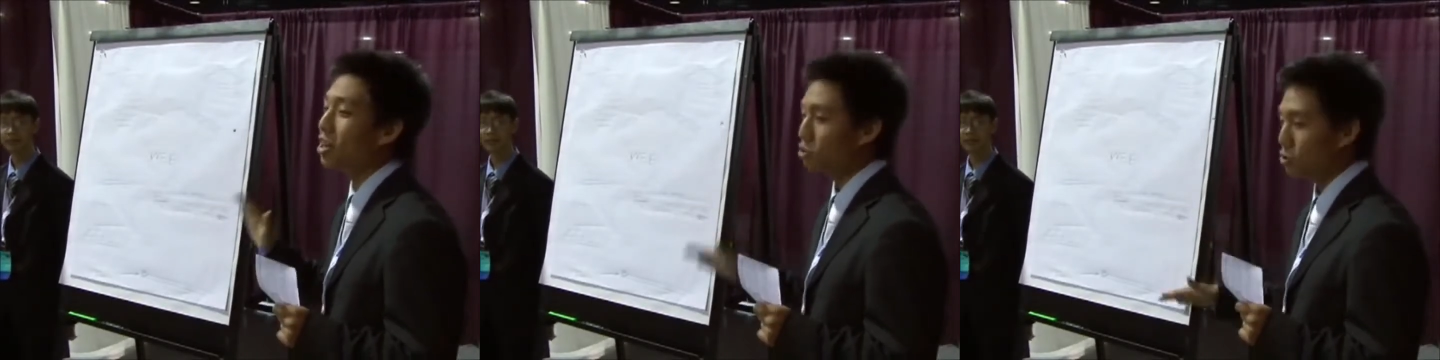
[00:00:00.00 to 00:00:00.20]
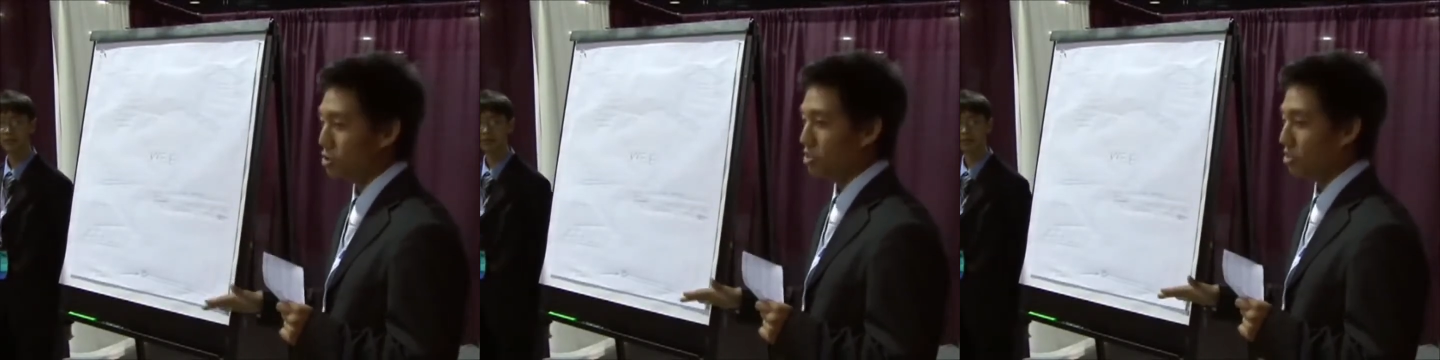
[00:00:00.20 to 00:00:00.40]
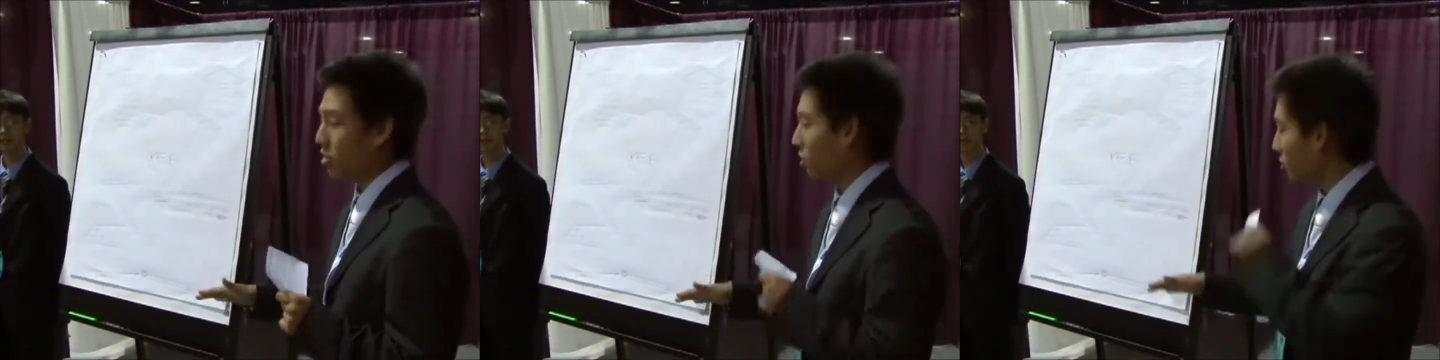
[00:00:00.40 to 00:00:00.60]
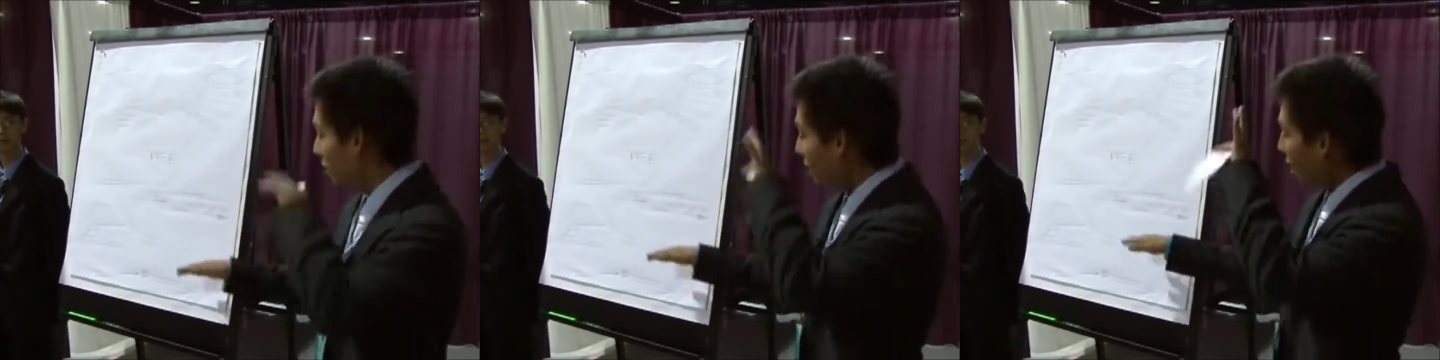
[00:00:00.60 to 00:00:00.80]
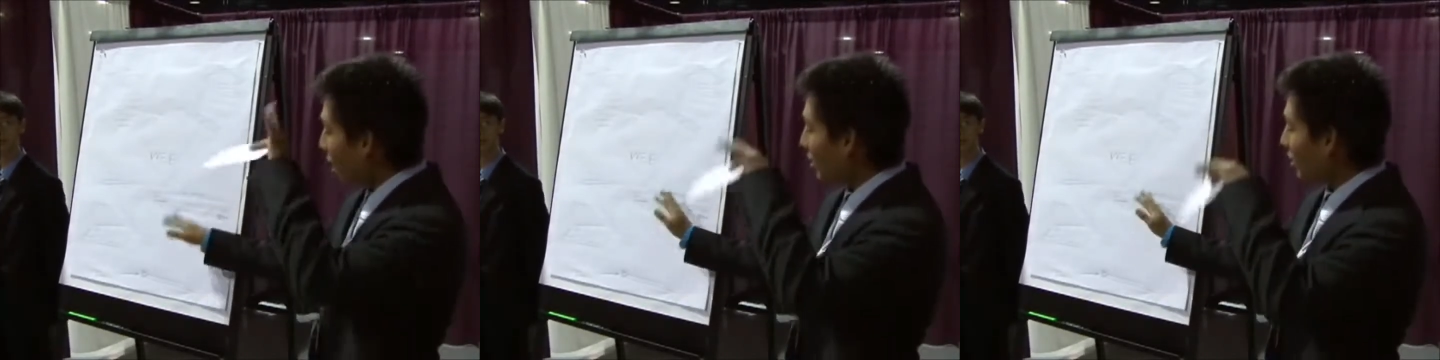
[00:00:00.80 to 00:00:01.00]
country
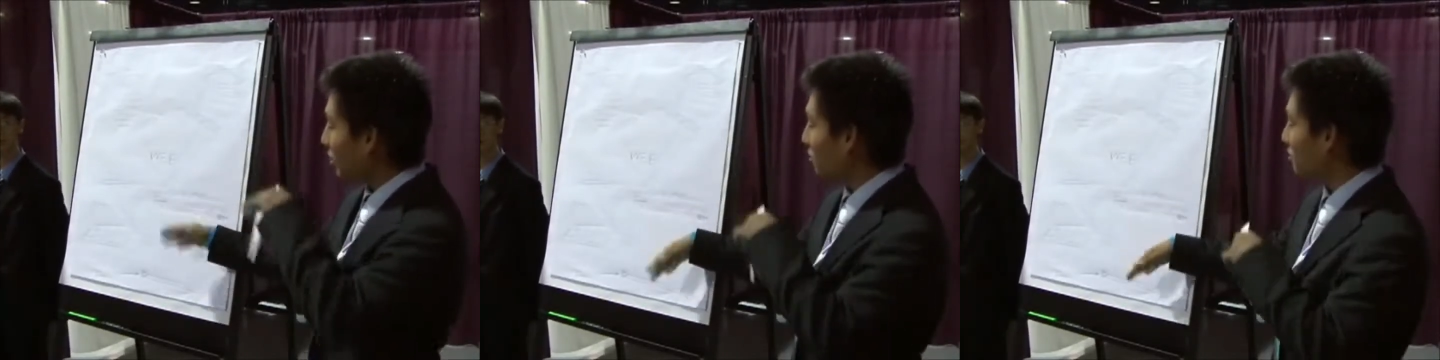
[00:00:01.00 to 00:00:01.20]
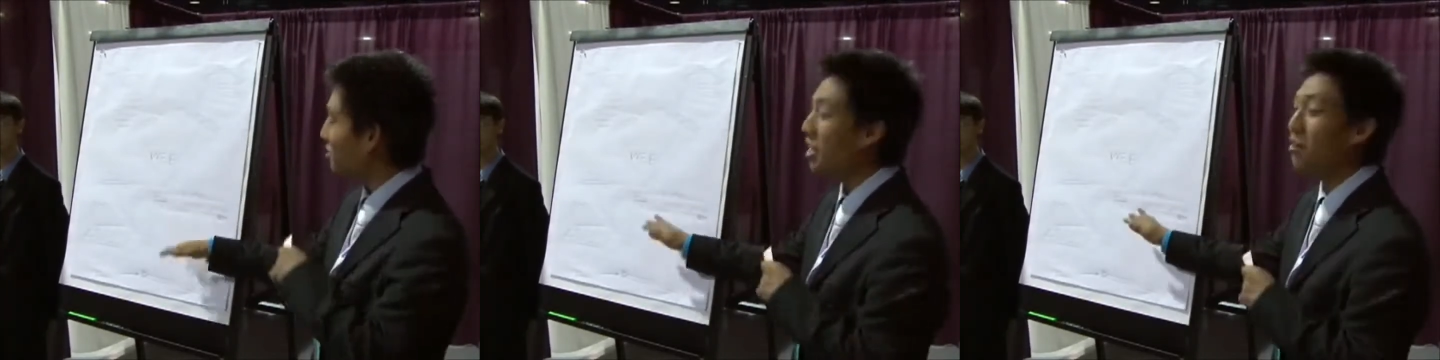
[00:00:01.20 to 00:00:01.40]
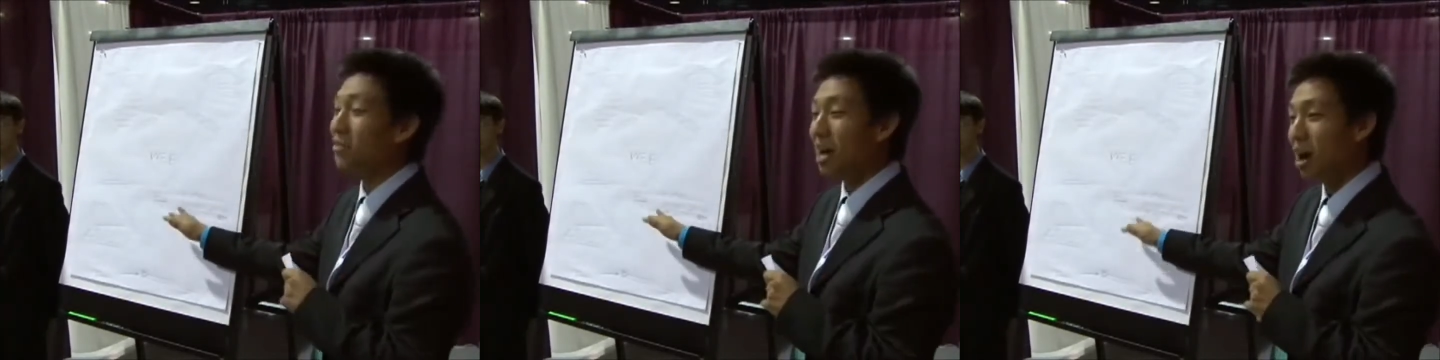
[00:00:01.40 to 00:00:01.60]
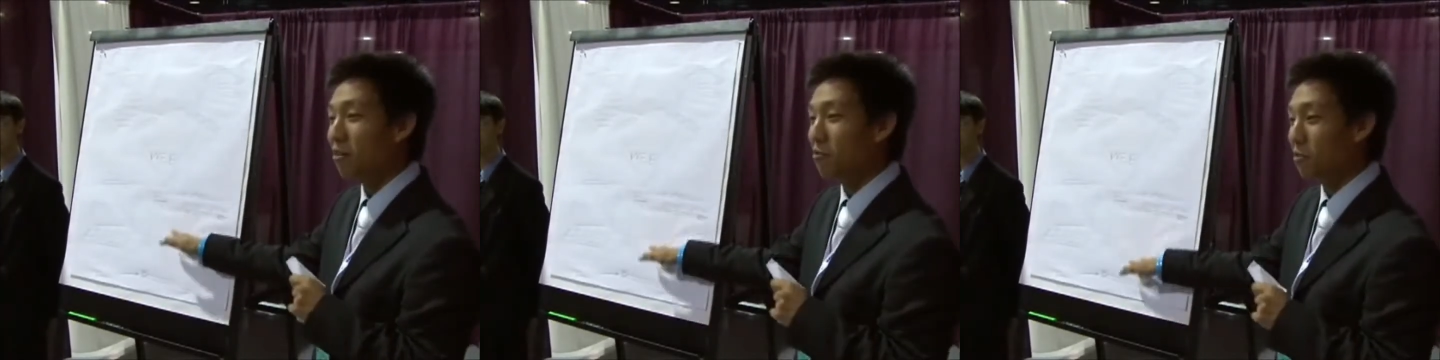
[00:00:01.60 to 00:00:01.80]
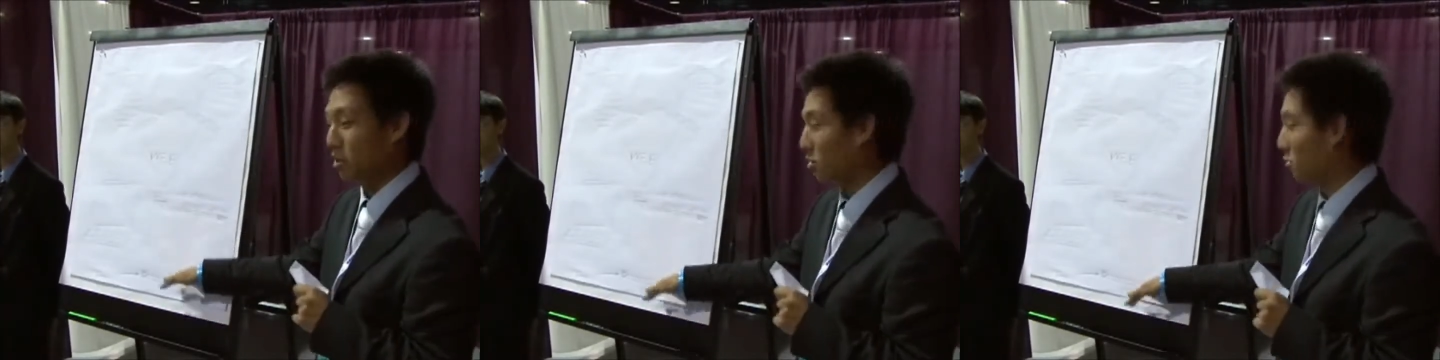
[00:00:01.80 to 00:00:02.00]
songs, and it'll still have the
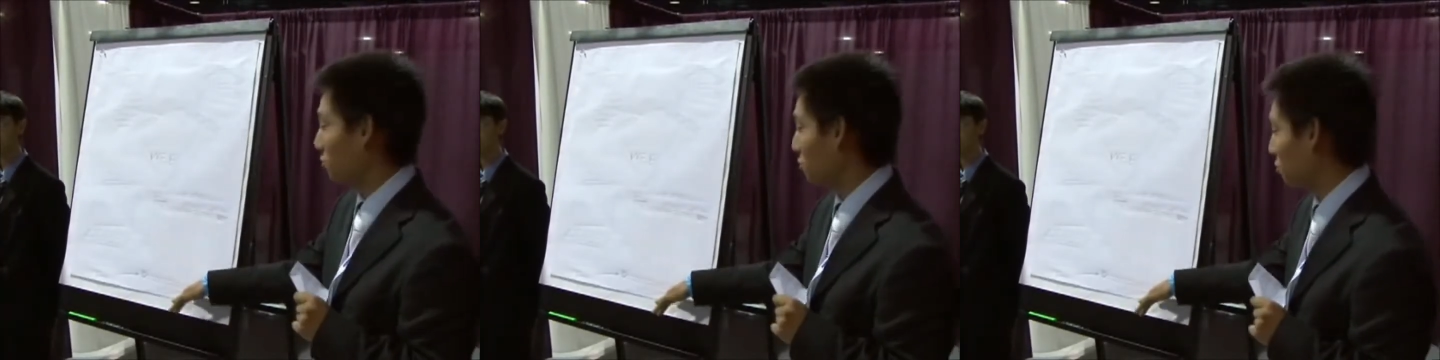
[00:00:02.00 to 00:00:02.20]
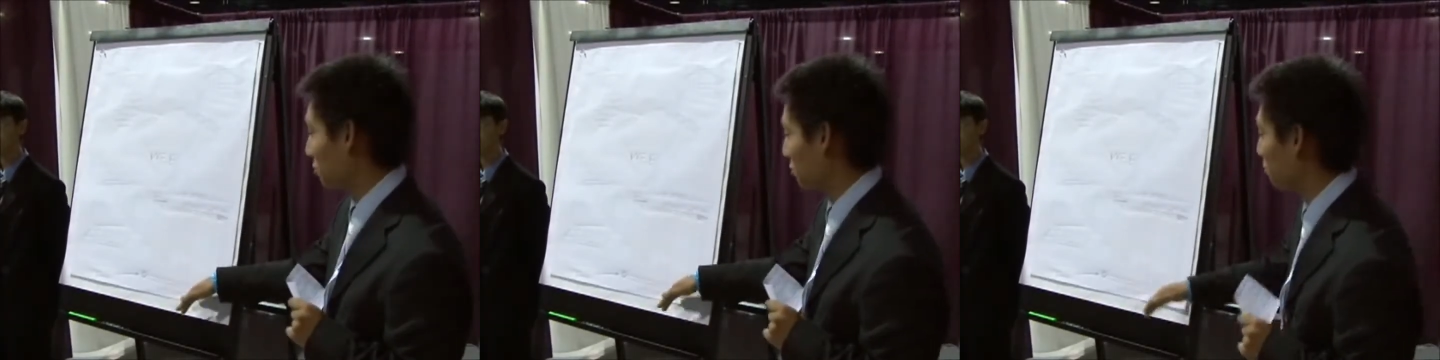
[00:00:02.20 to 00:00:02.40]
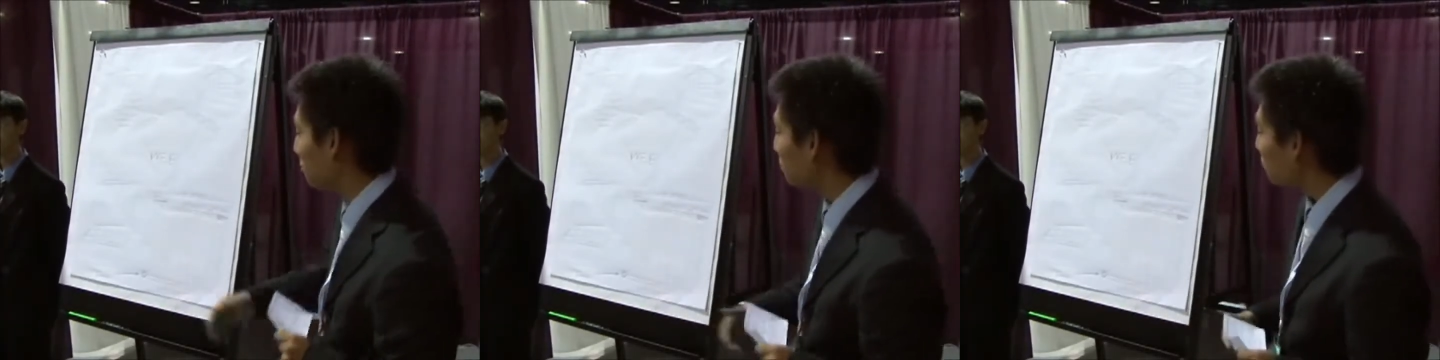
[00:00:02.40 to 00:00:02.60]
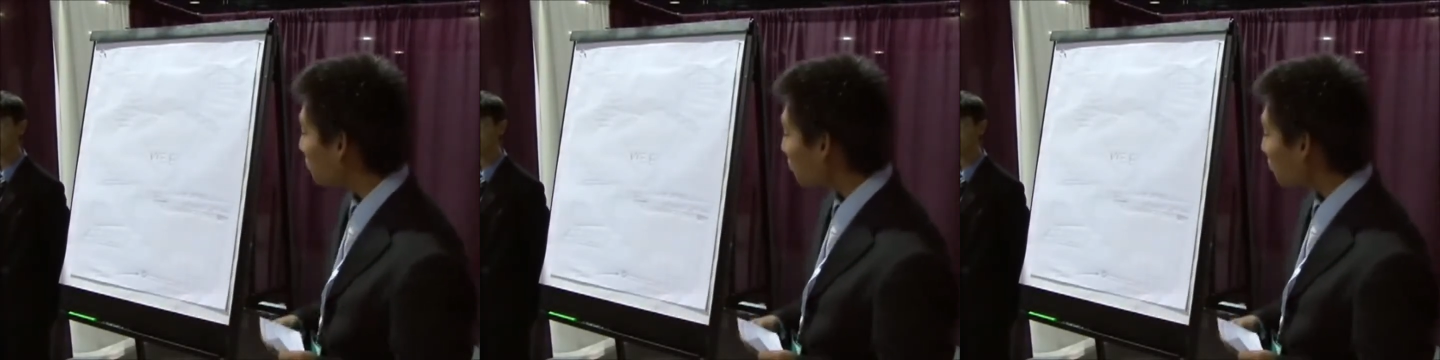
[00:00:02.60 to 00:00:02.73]
alphabetical order.